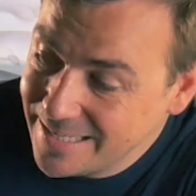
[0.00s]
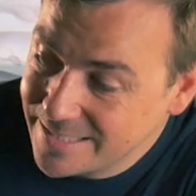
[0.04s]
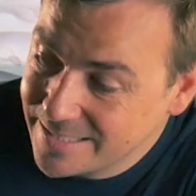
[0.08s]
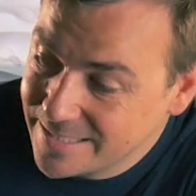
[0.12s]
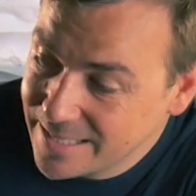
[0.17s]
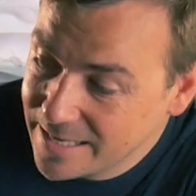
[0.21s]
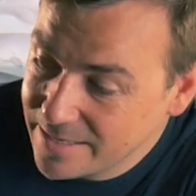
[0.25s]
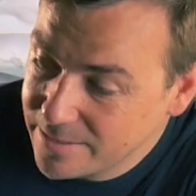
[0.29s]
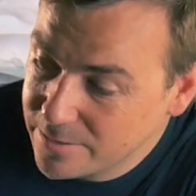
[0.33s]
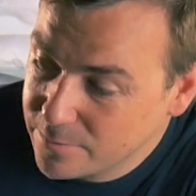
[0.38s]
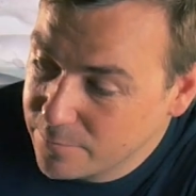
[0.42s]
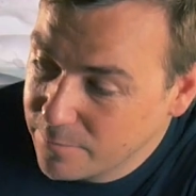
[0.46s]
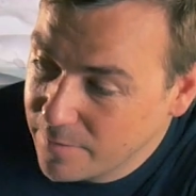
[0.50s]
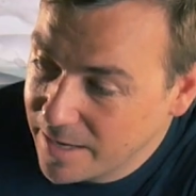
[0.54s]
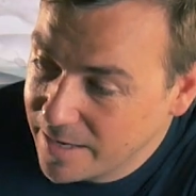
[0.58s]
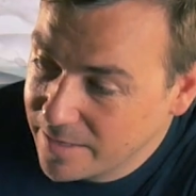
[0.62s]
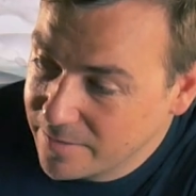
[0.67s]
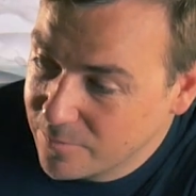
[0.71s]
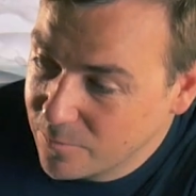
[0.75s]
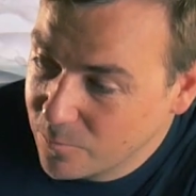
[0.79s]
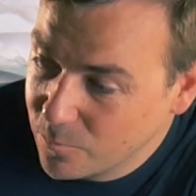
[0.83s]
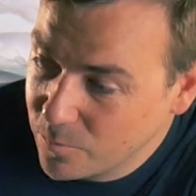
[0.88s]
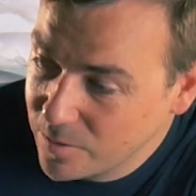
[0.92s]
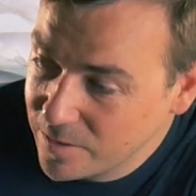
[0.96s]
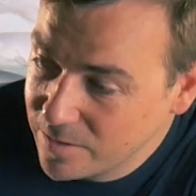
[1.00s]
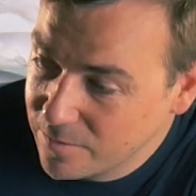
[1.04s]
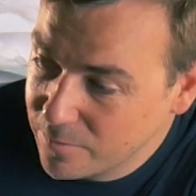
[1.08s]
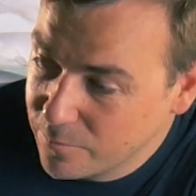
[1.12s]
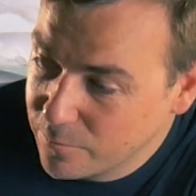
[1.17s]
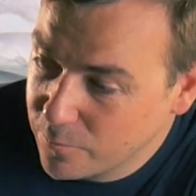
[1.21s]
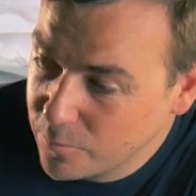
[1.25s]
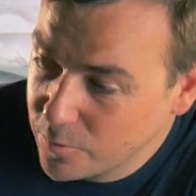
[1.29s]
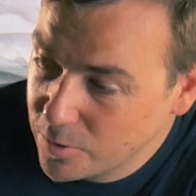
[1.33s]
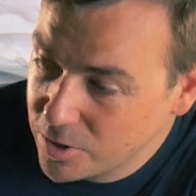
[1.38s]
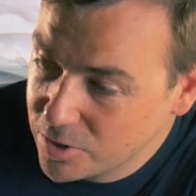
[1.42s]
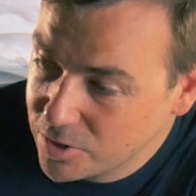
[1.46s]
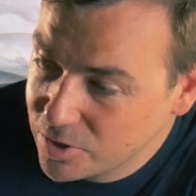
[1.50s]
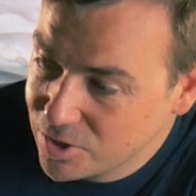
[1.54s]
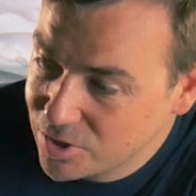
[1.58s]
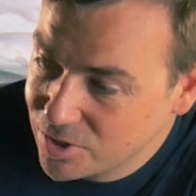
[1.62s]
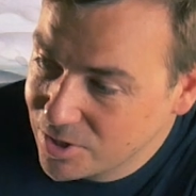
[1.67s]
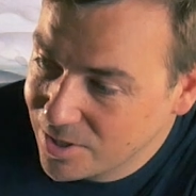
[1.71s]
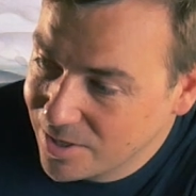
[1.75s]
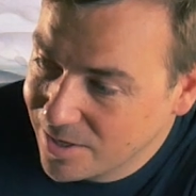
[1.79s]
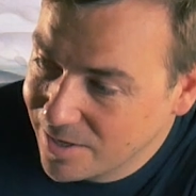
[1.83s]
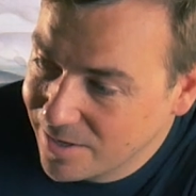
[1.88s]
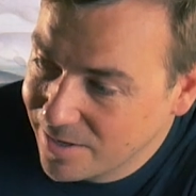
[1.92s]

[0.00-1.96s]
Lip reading: satisfied with the footage,